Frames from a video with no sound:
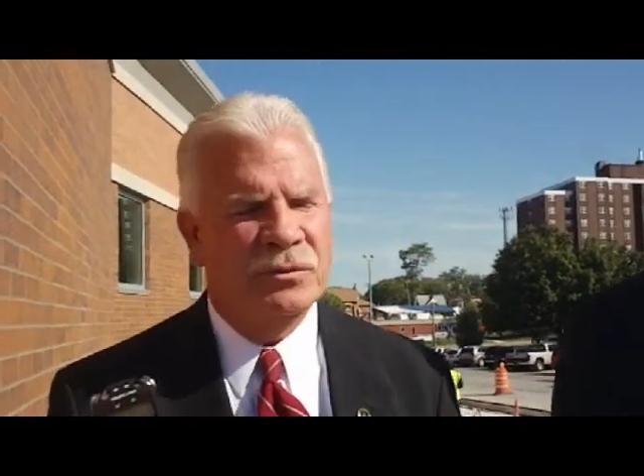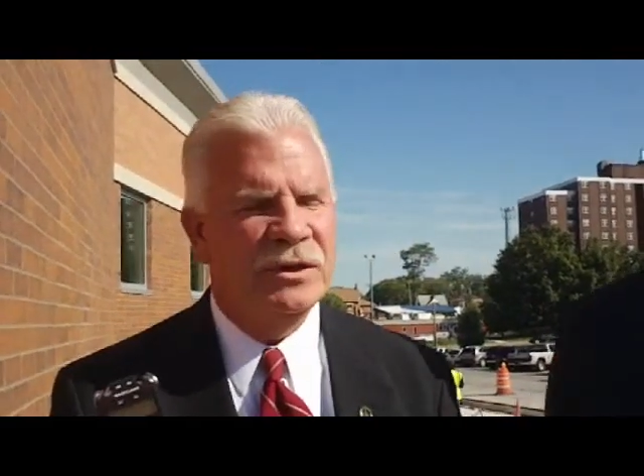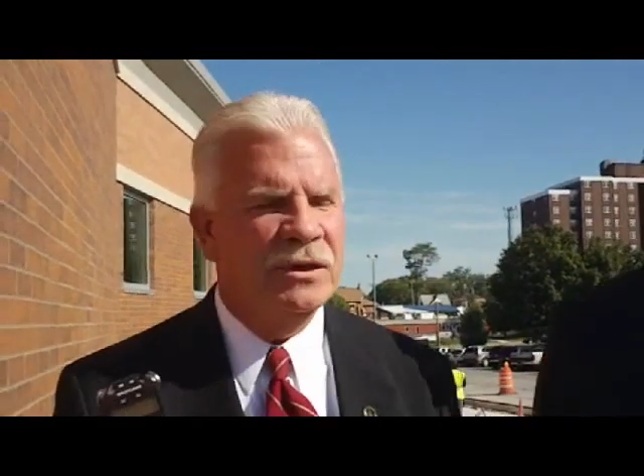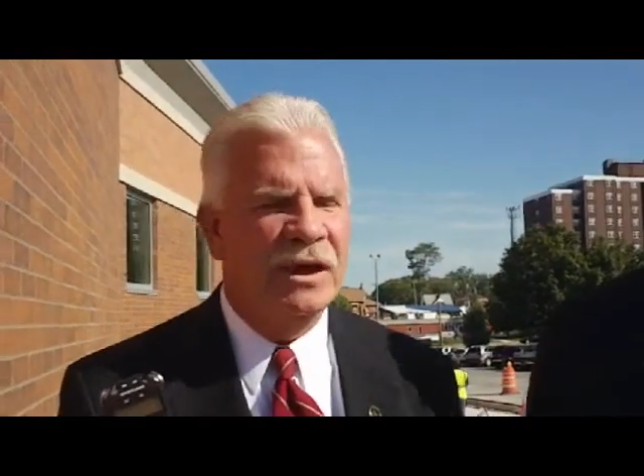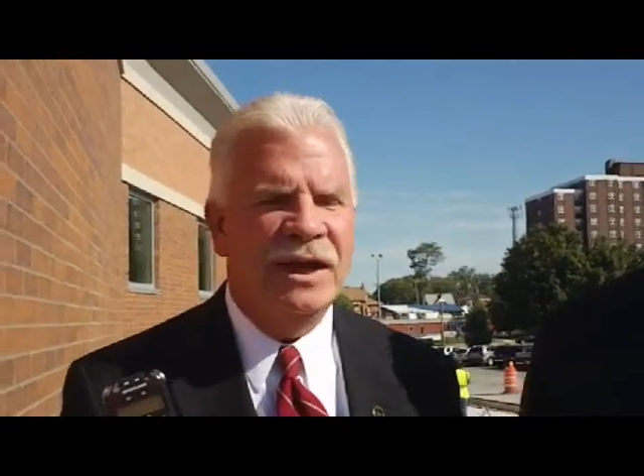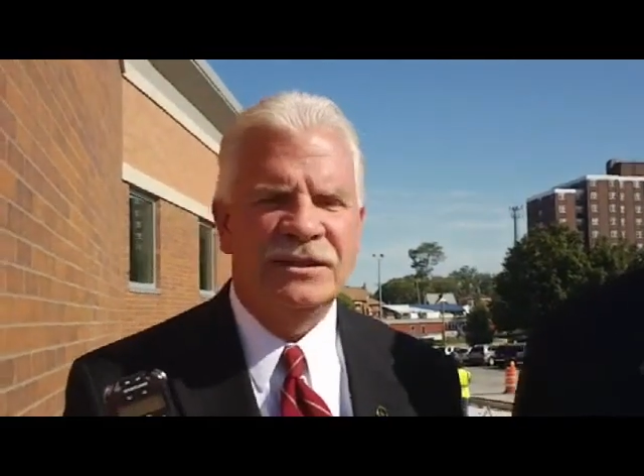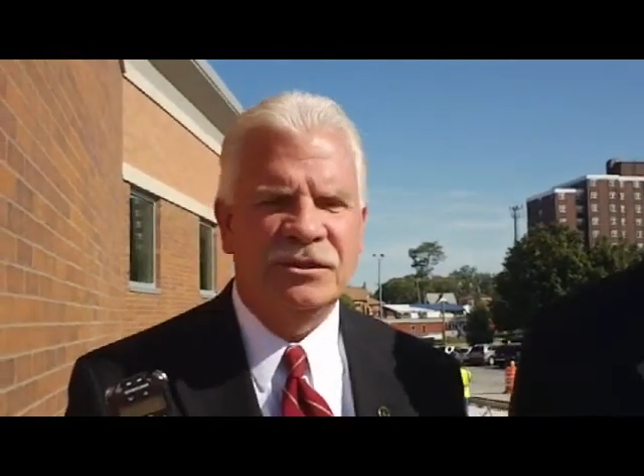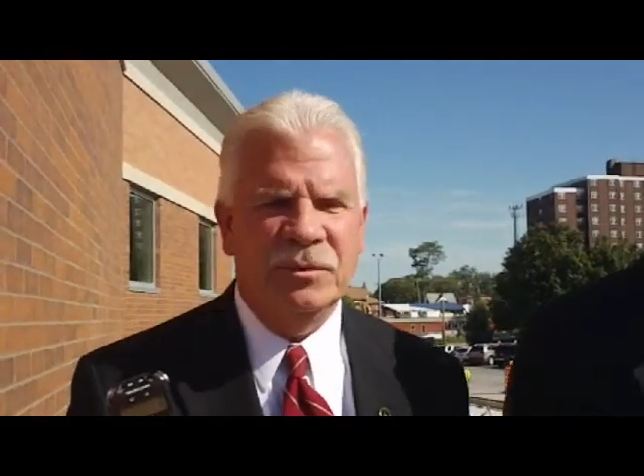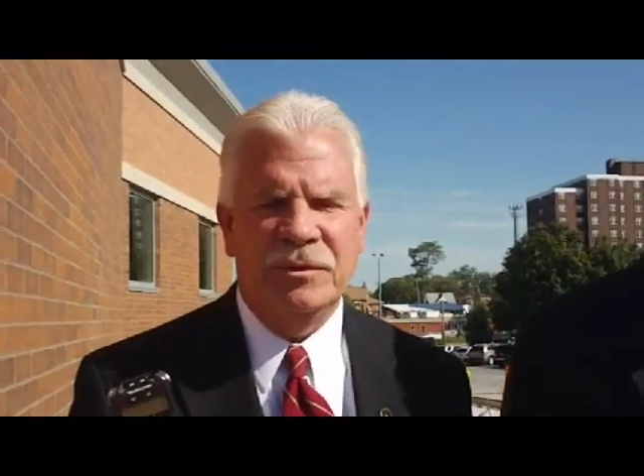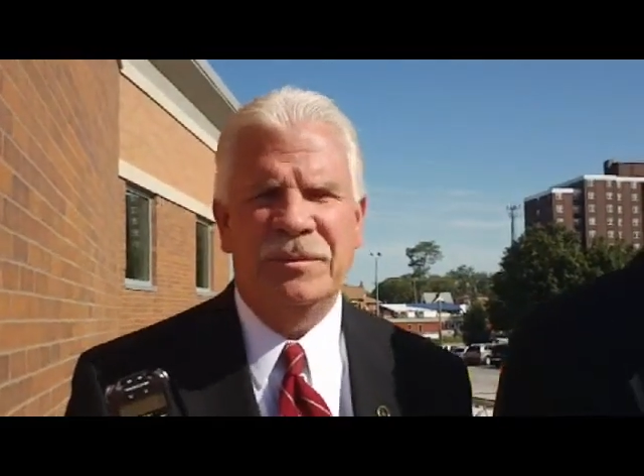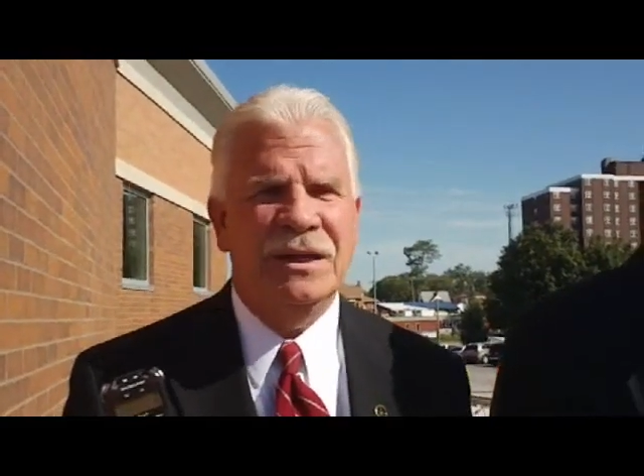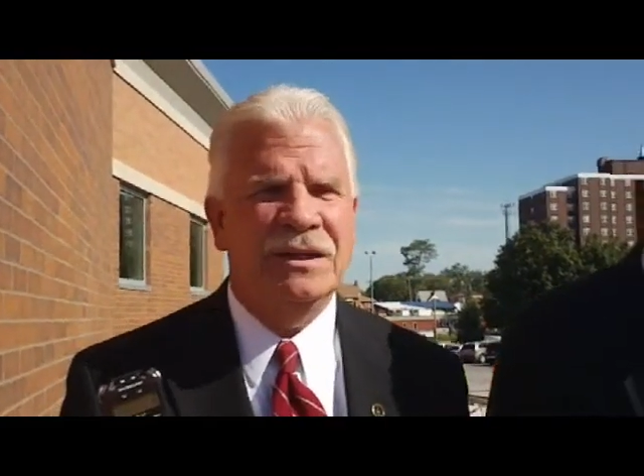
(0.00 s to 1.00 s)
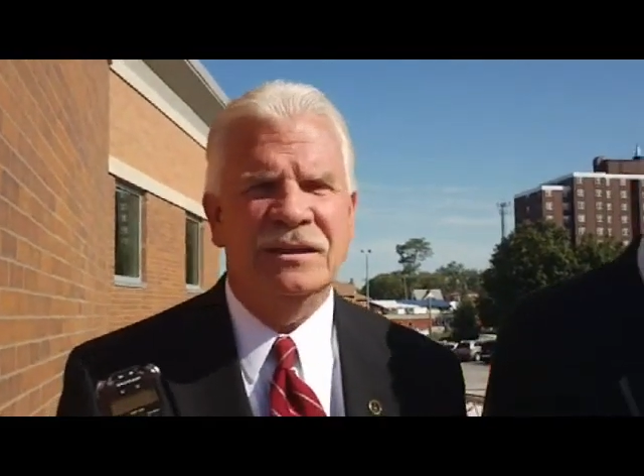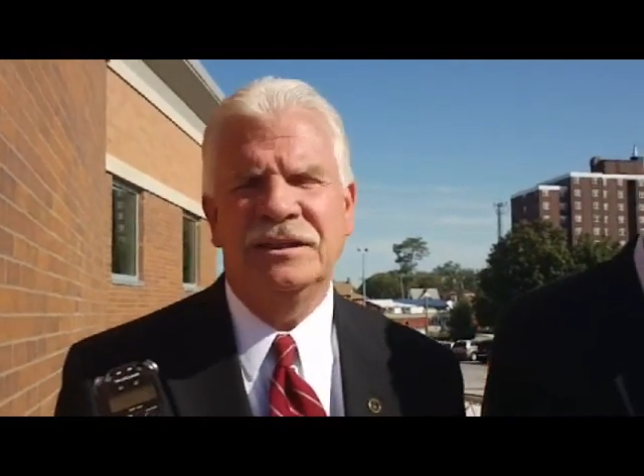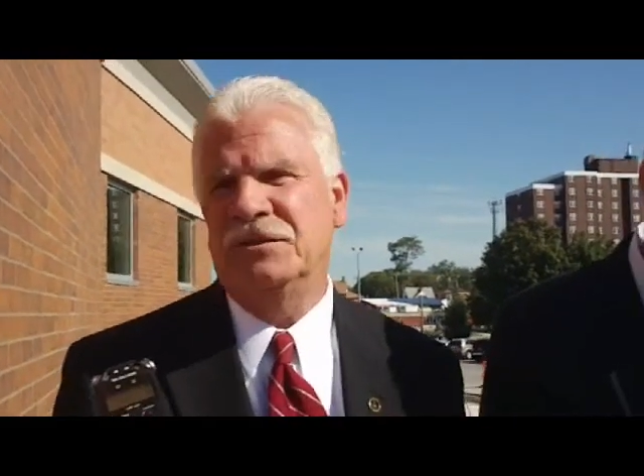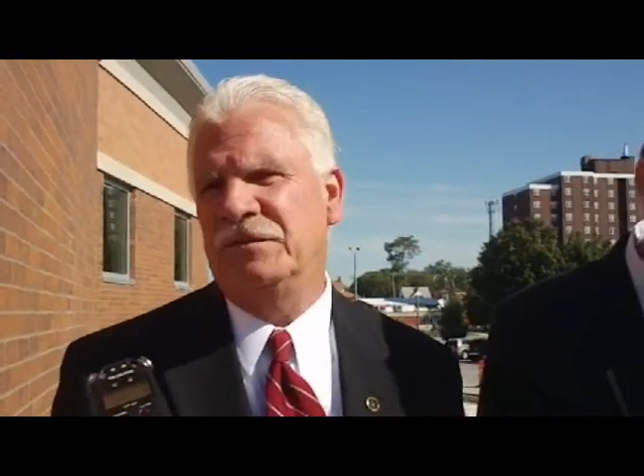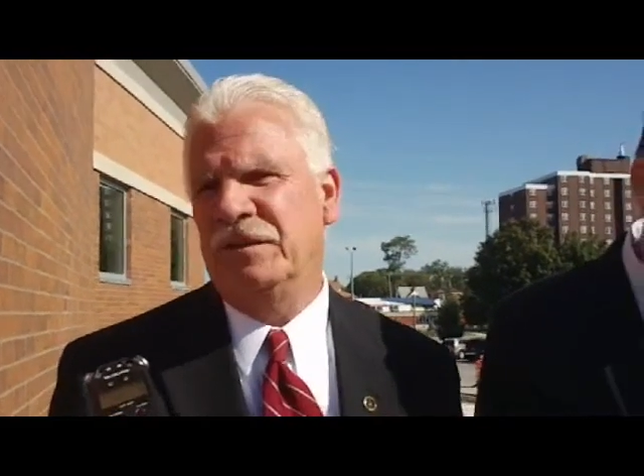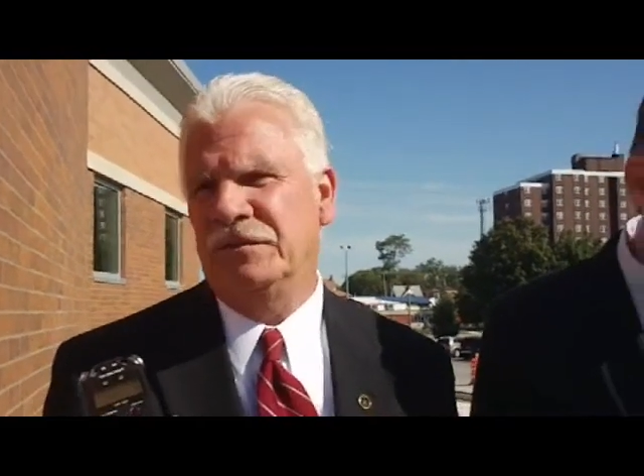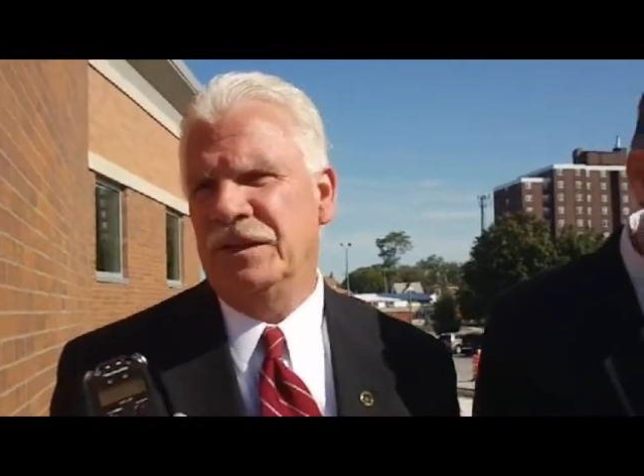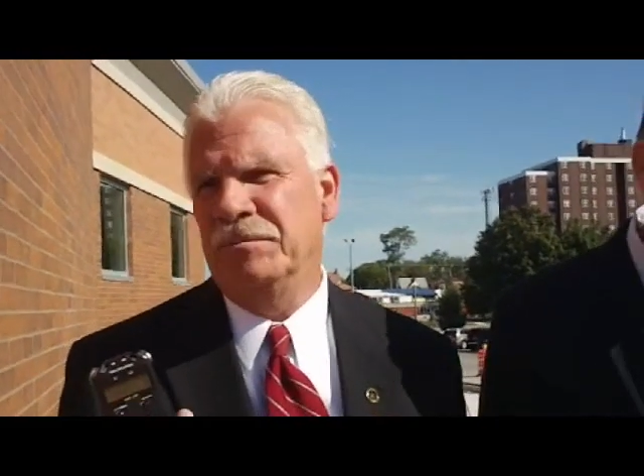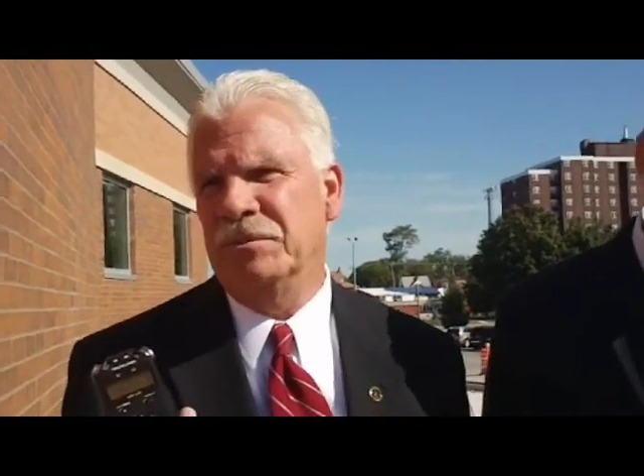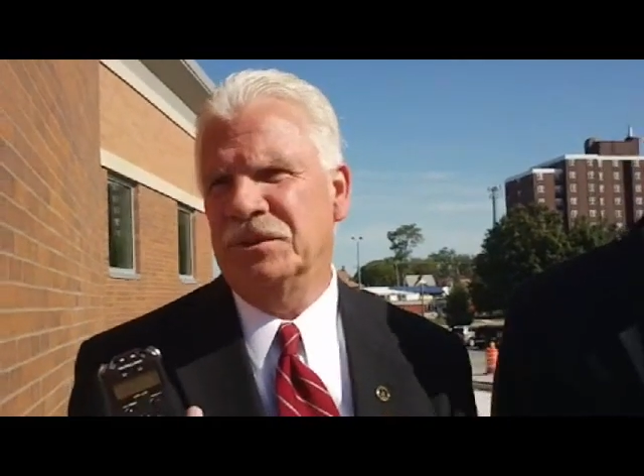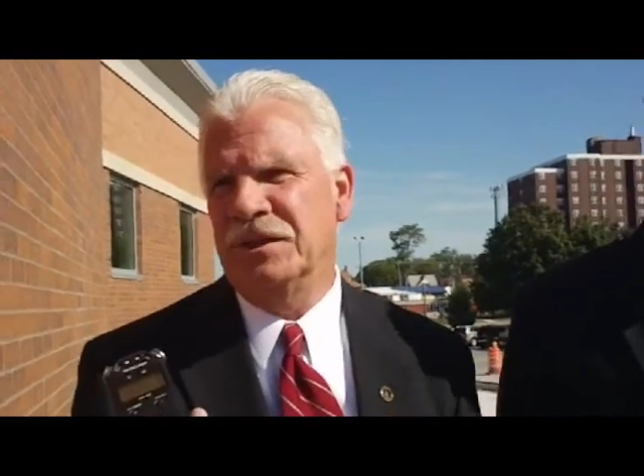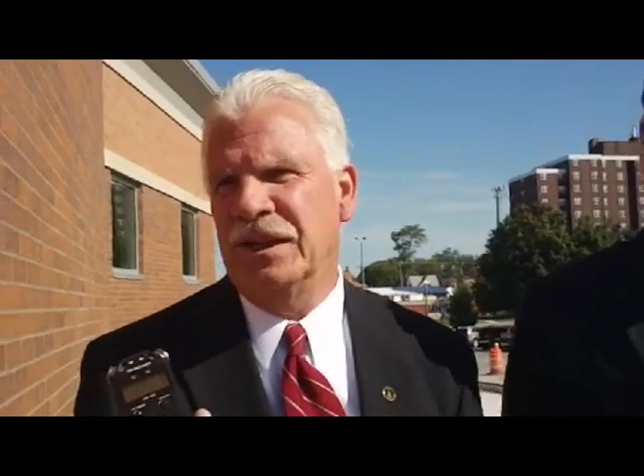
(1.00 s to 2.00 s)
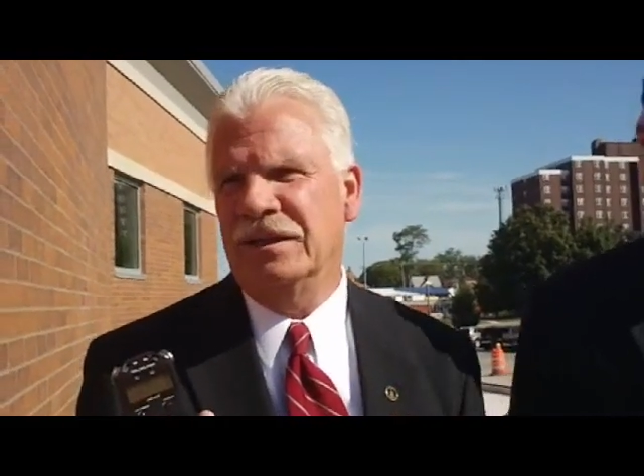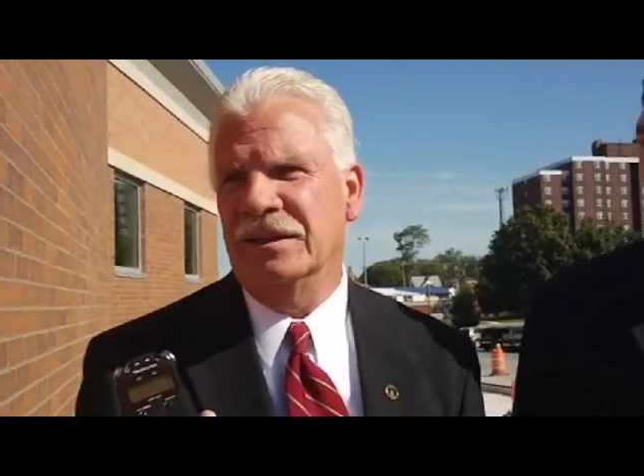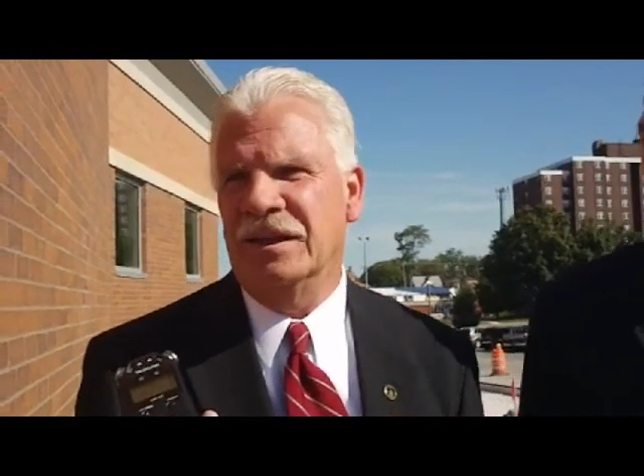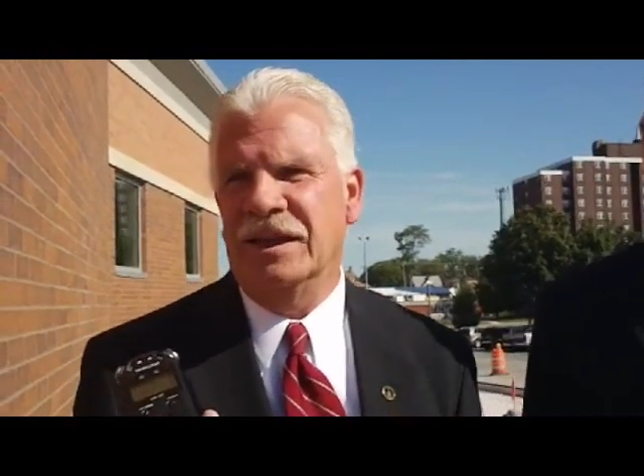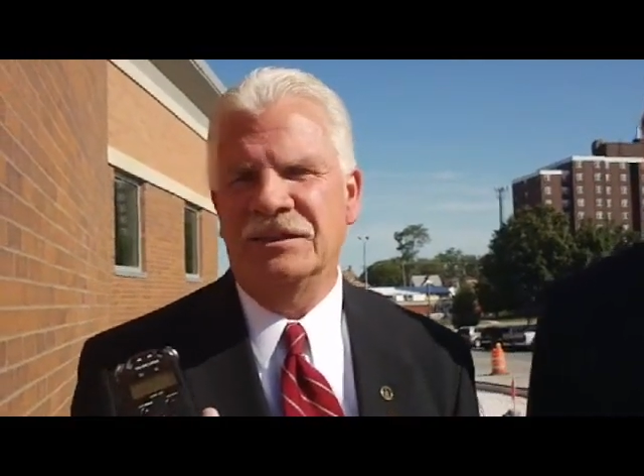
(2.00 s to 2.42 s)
to realize that we'd be at least 50%